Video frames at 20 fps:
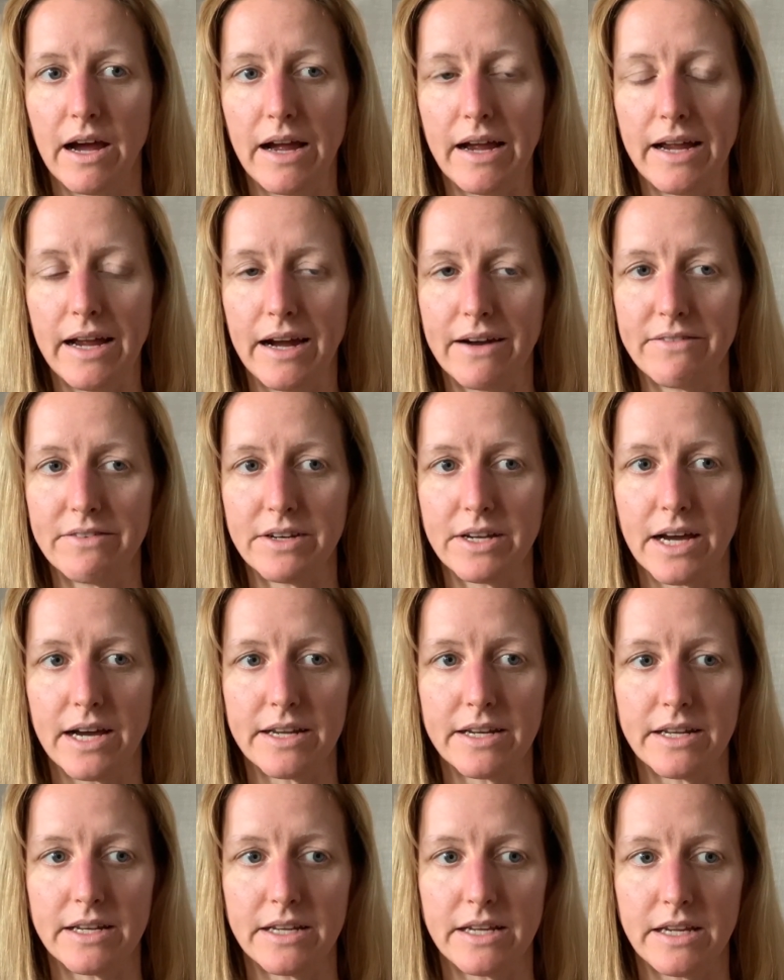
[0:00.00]
I haven't
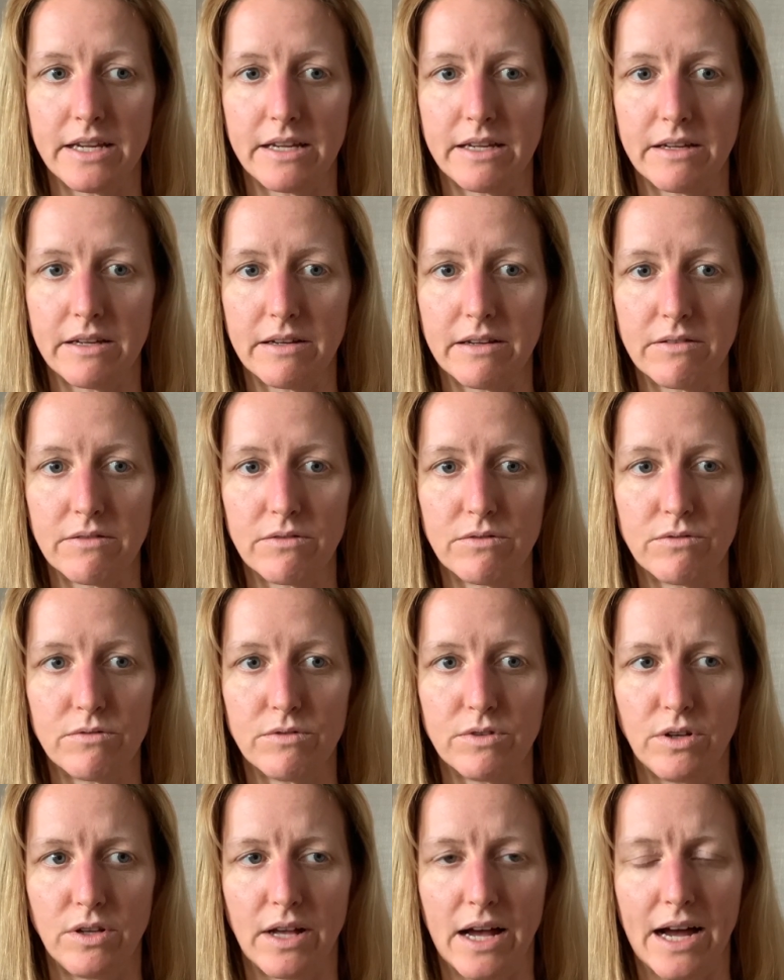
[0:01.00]
had any
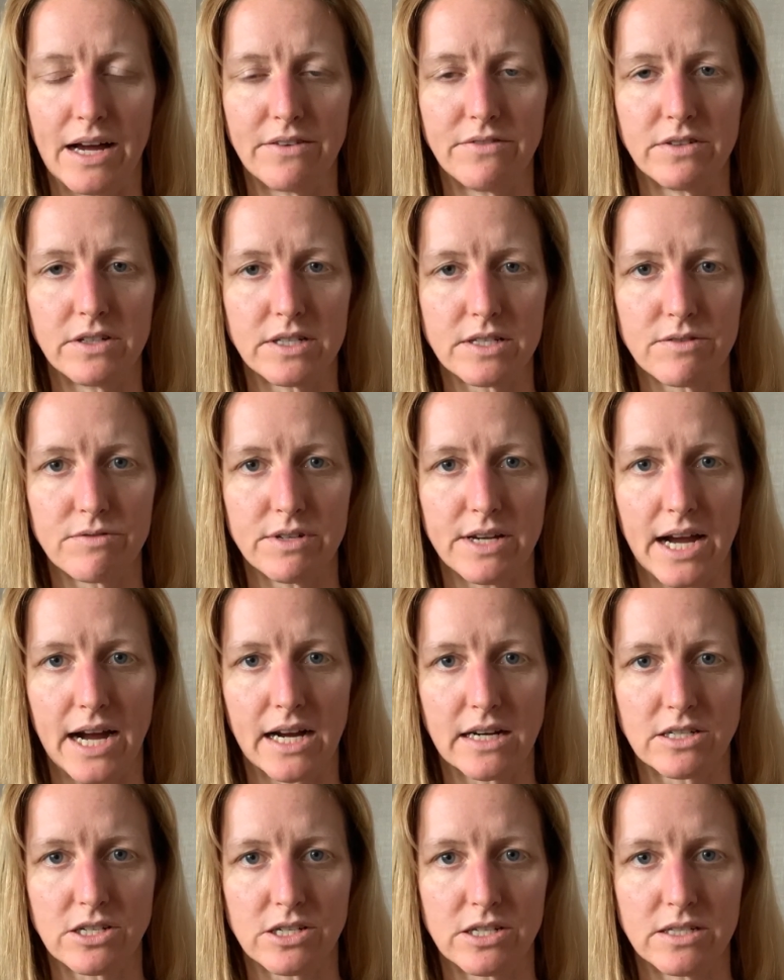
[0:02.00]
real adverse
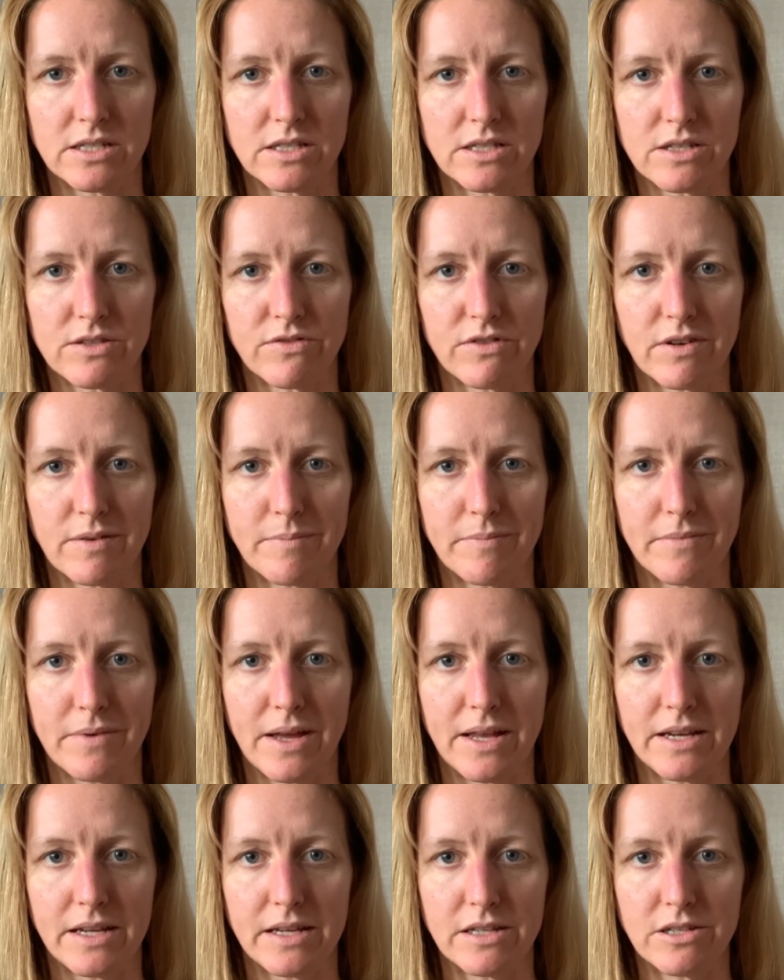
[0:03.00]
reactions
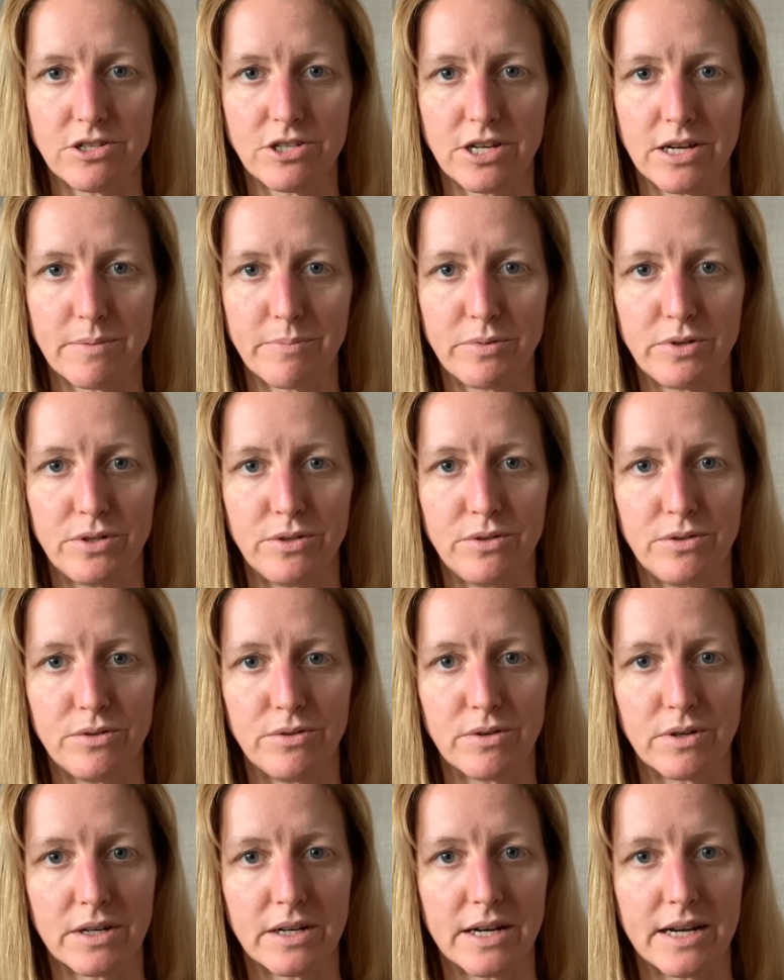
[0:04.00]
from any
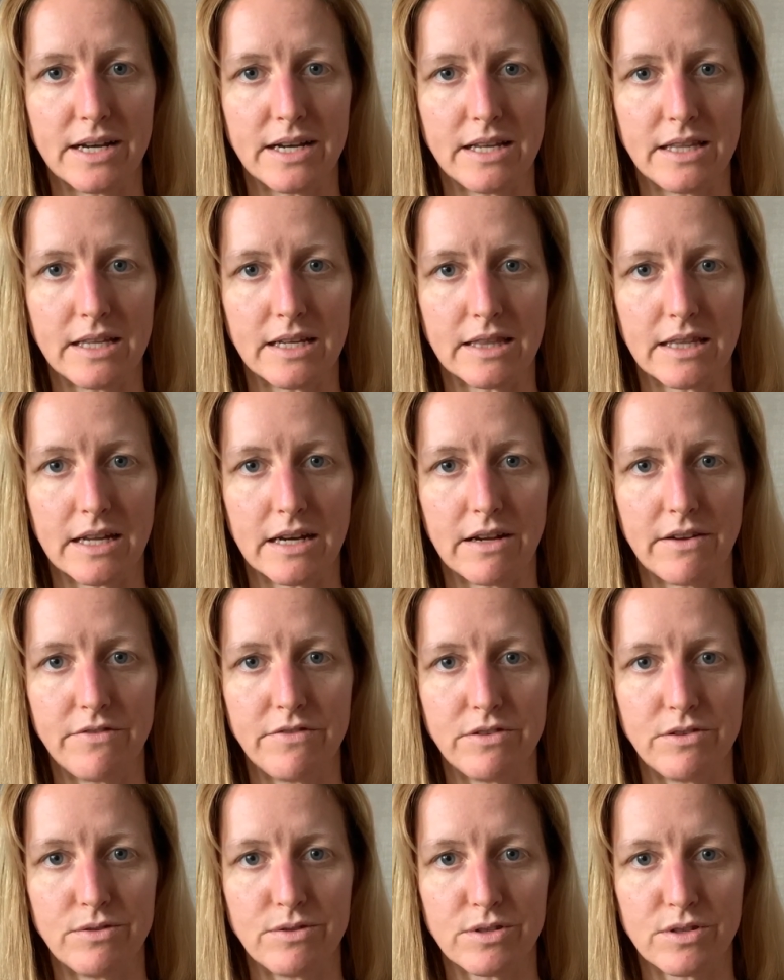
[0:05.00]
shampoo or anything that
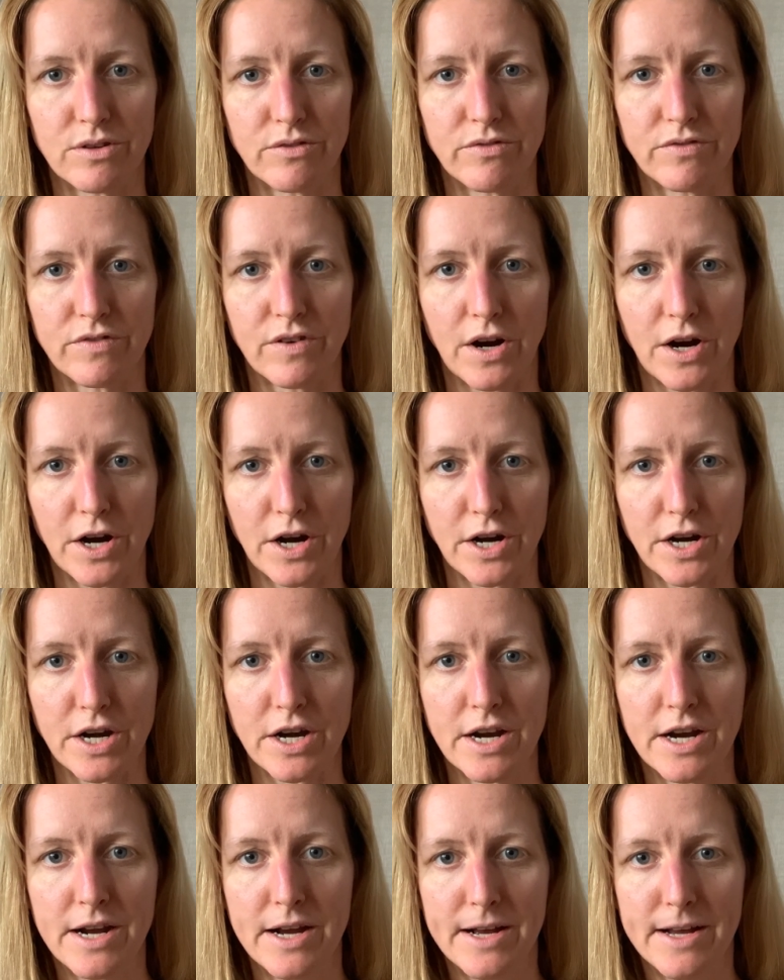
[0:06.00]
I've used so
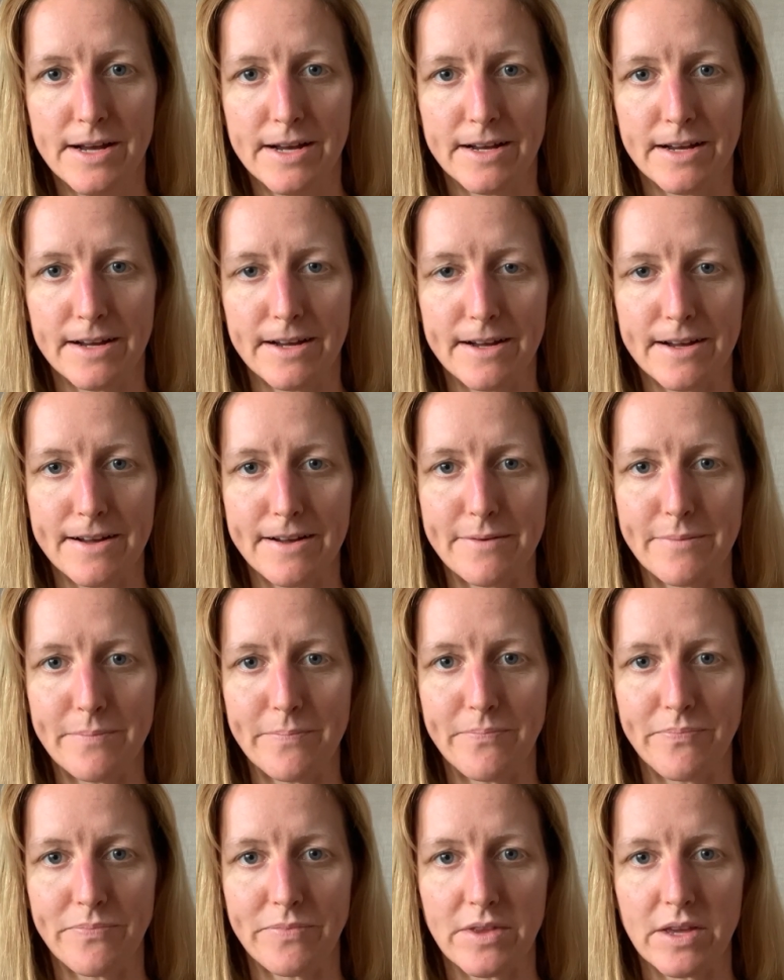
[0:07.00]
far.
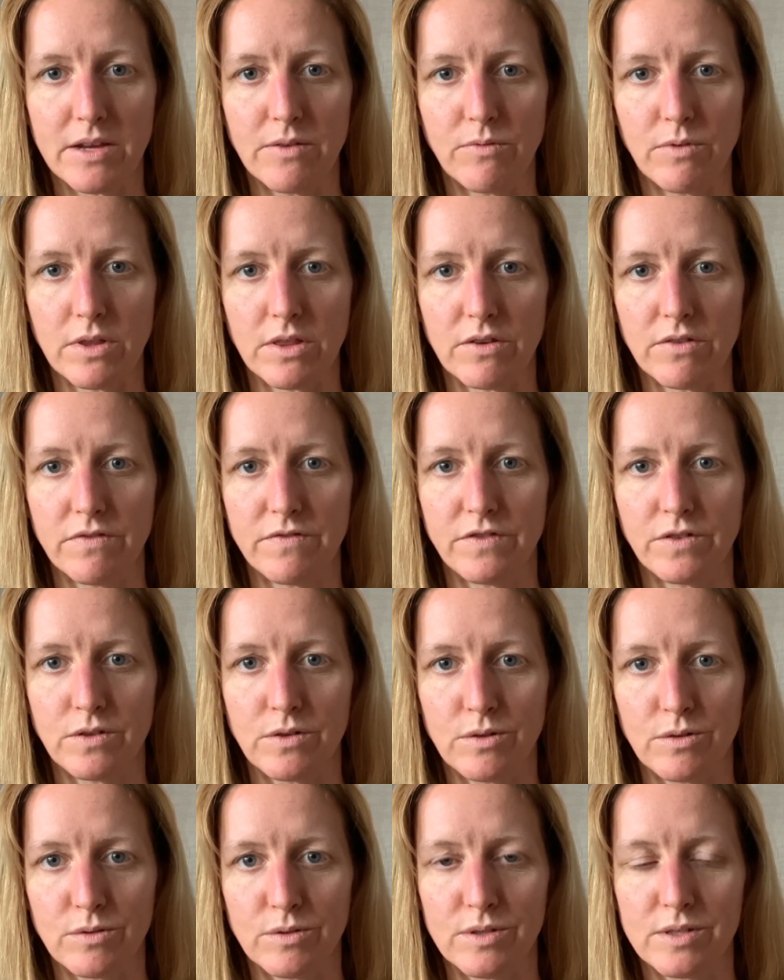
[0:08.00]
And with the
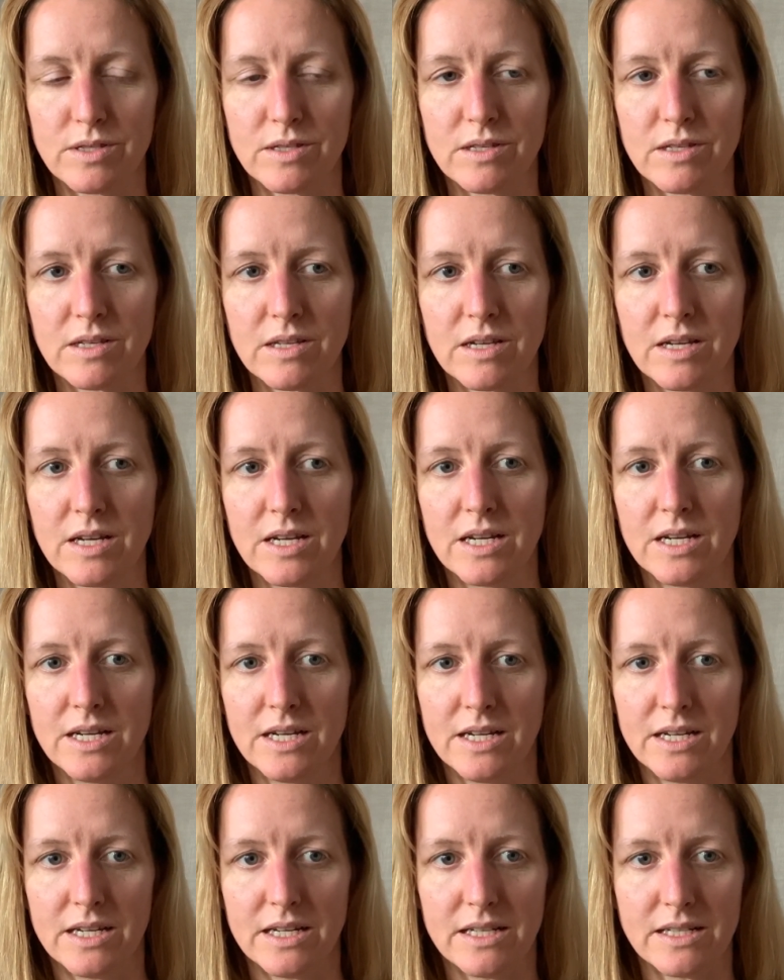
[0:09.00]
foods,
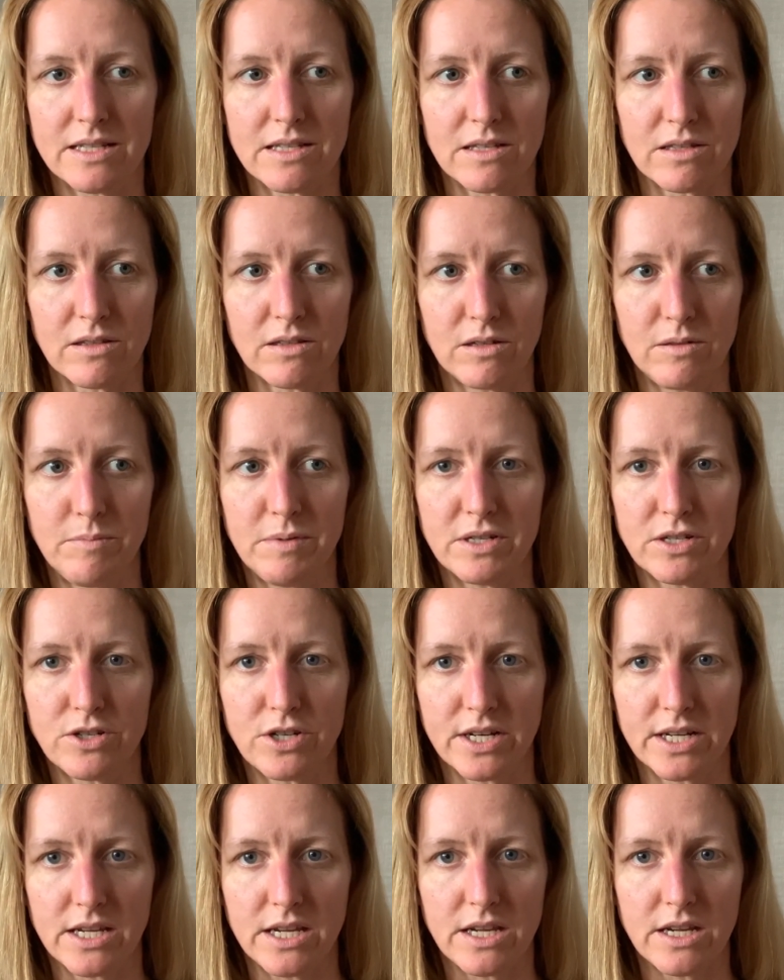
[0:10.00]
it's a little bit
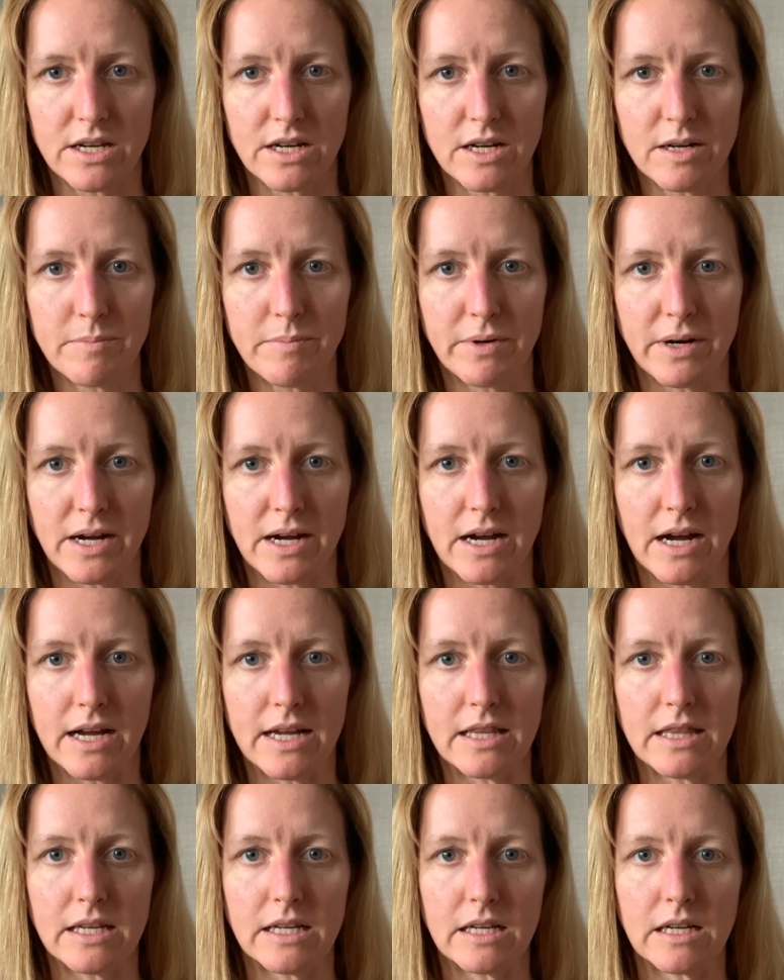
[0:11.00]
trickier, but
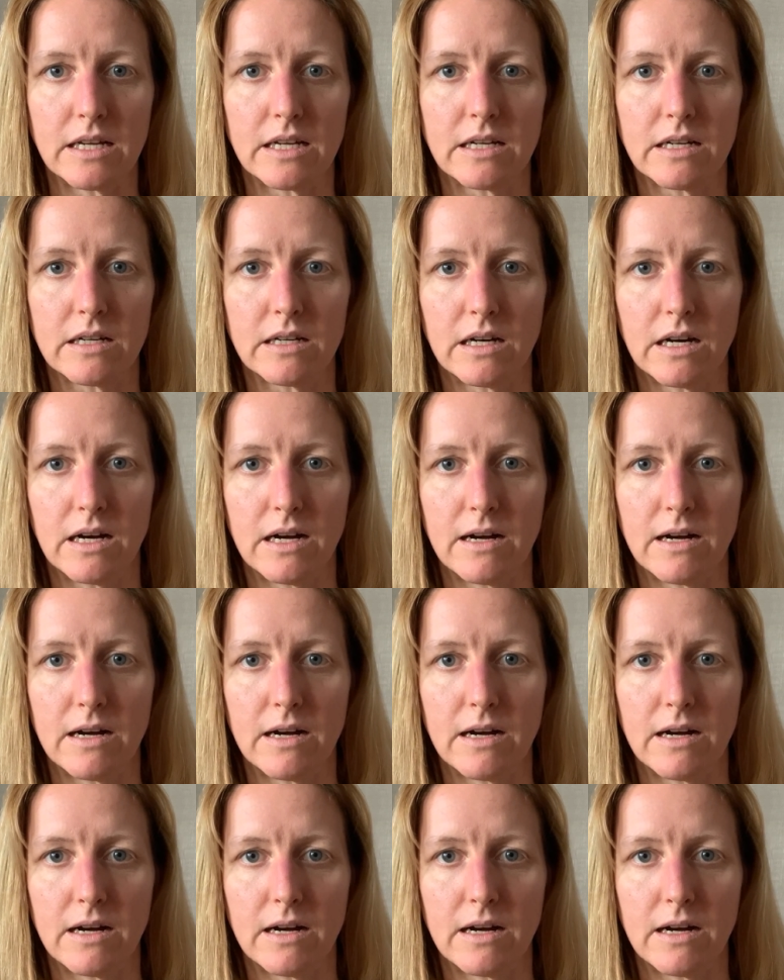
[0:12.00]
I think